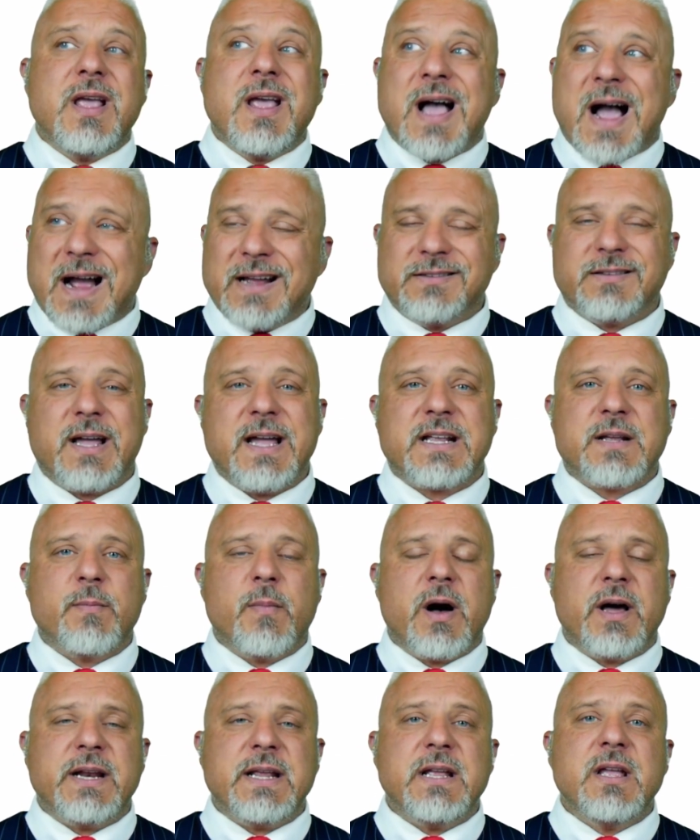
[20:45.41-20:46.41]
I like
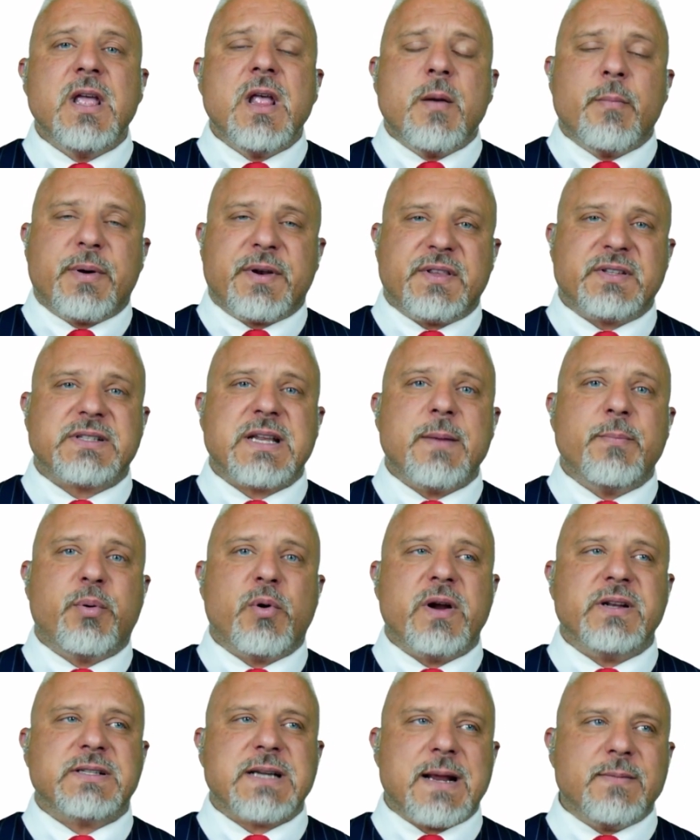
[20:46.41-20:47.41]
money, but at the same
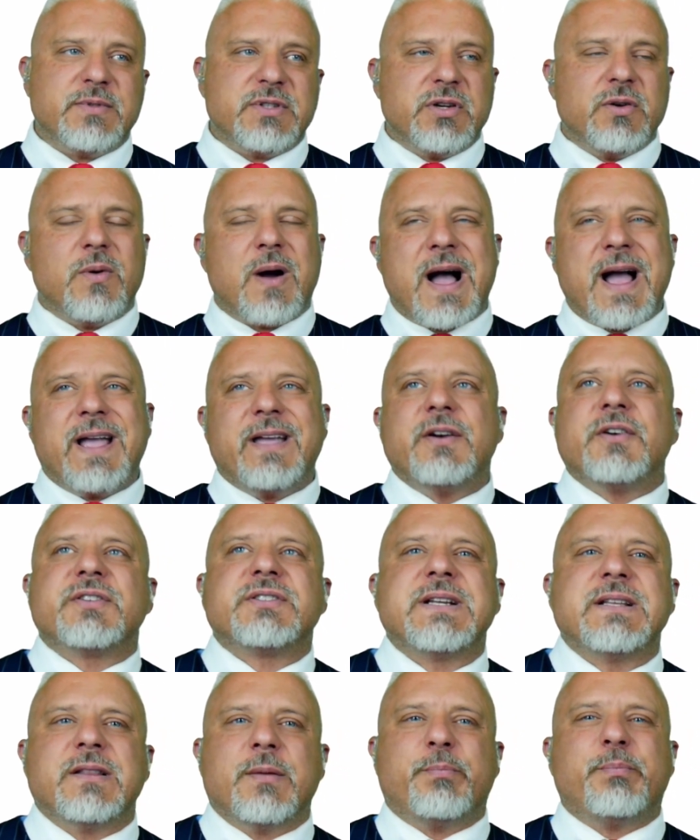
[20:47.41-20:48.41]
point in time too, I
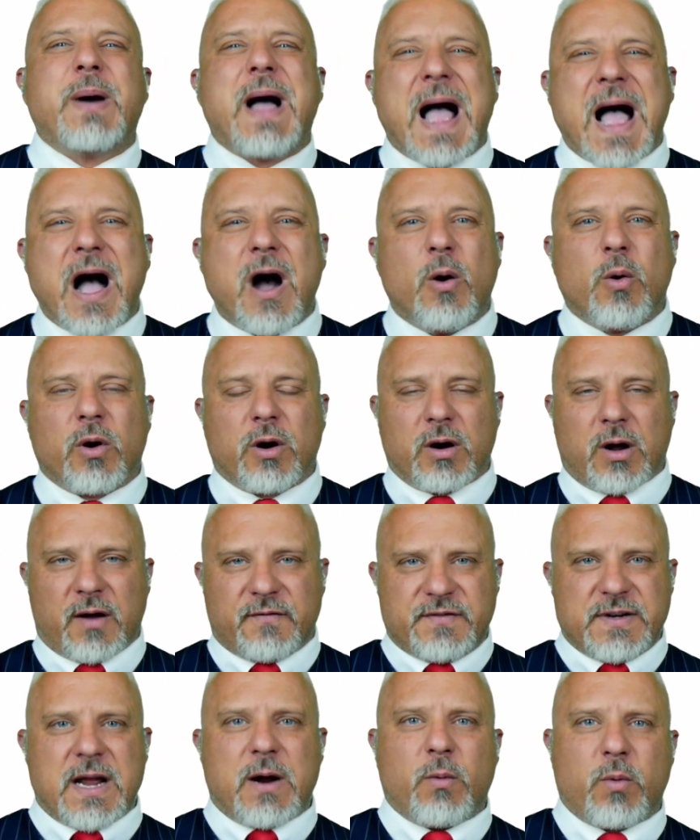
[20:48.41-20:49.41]
understand the power of
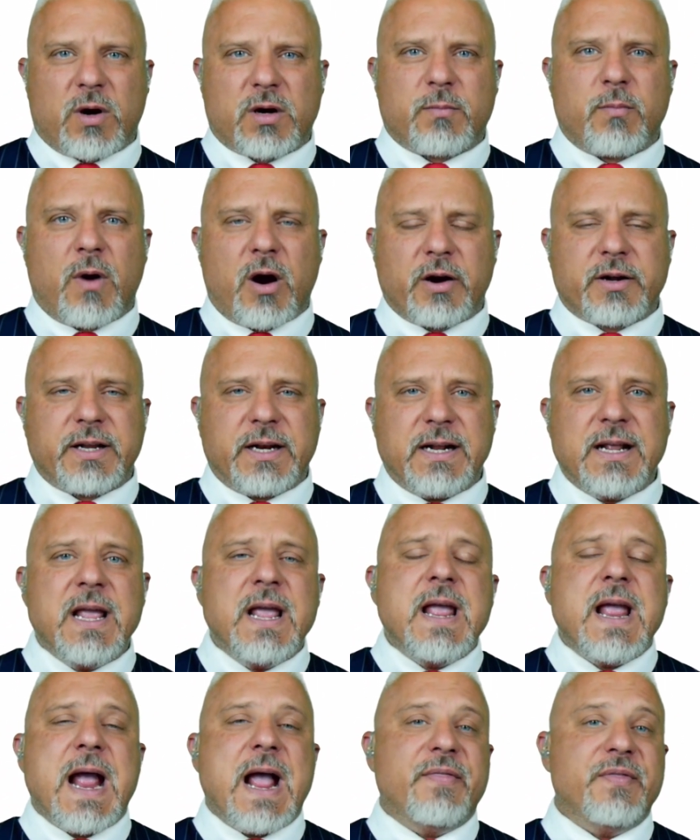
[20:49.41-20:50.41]
network marketing
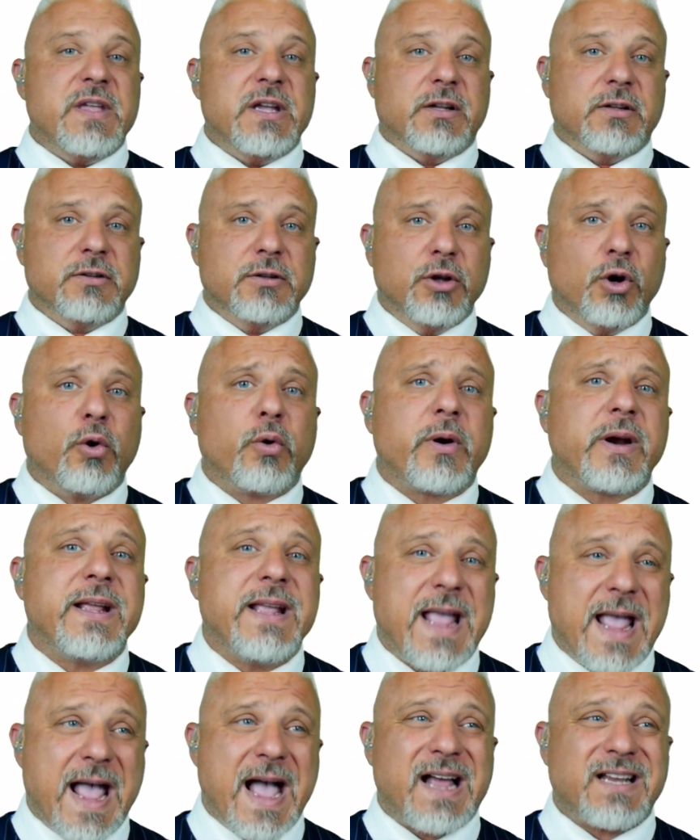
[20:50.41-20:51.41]
and the alluring
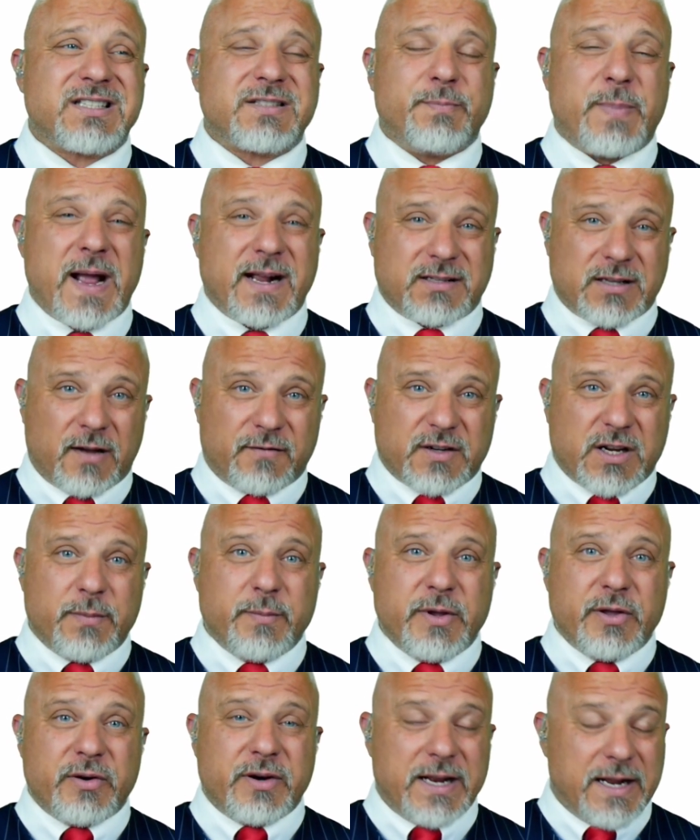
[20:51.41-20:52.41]
aspect of
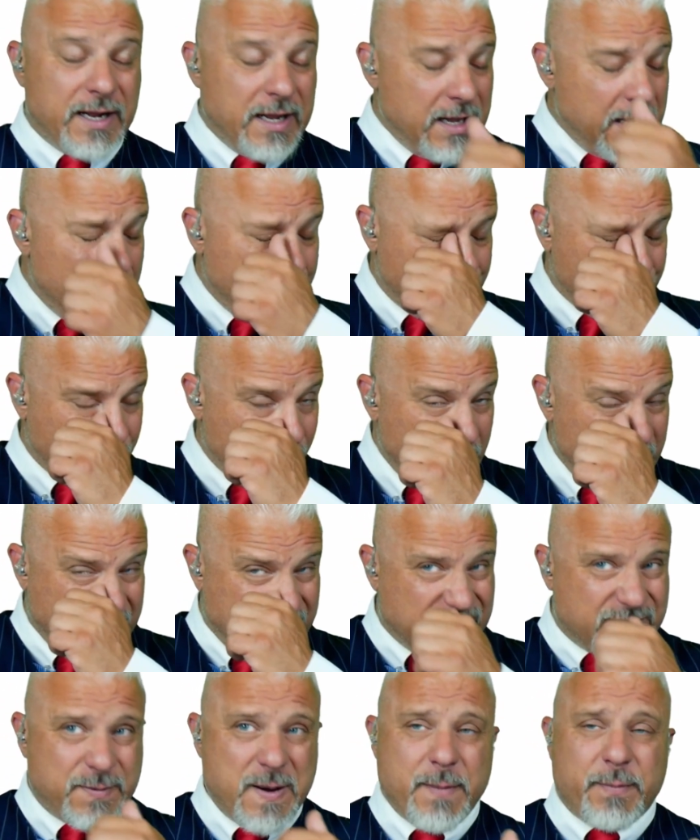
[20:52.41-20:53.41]
community because
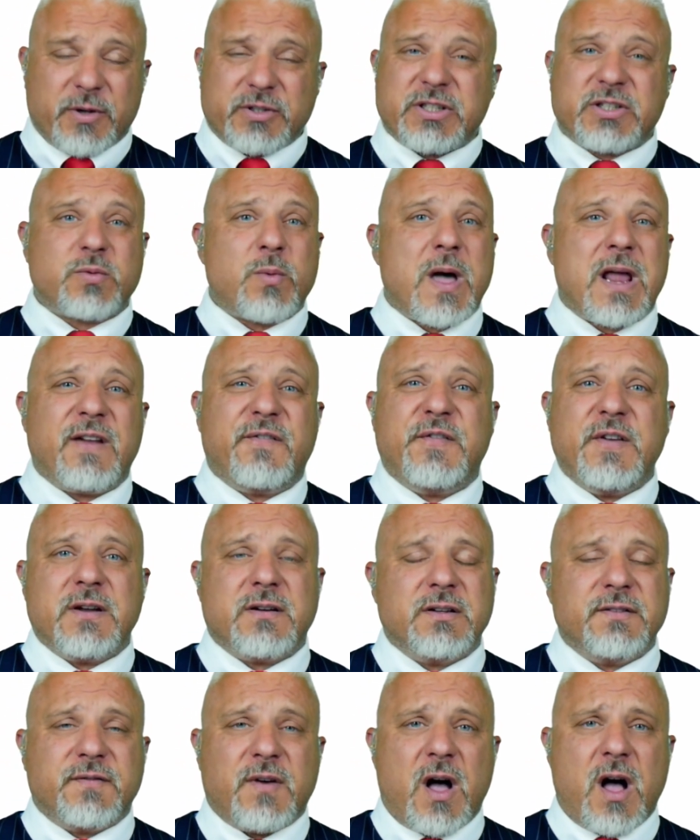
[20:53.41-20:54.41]
people just want to feel
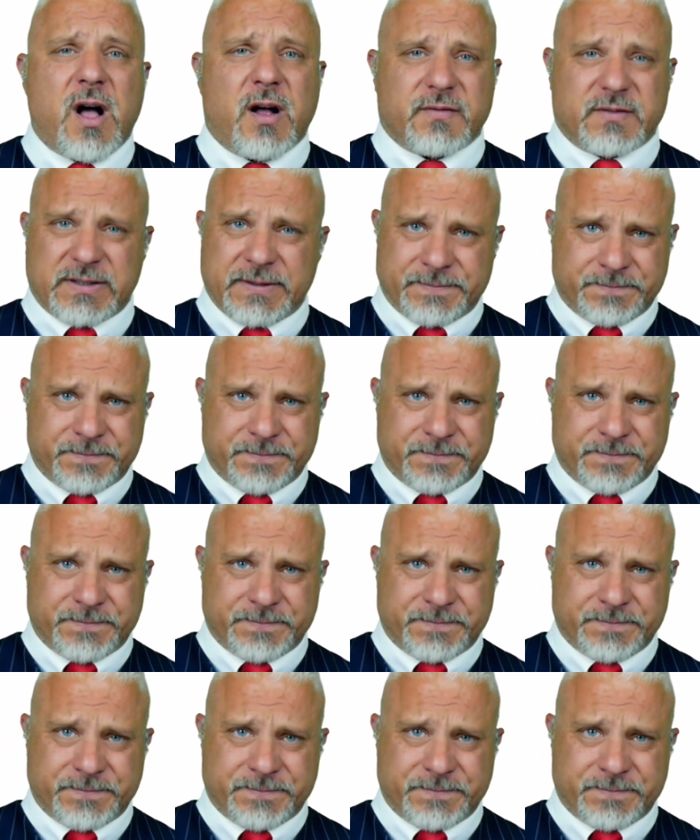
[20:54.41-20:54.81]
involved.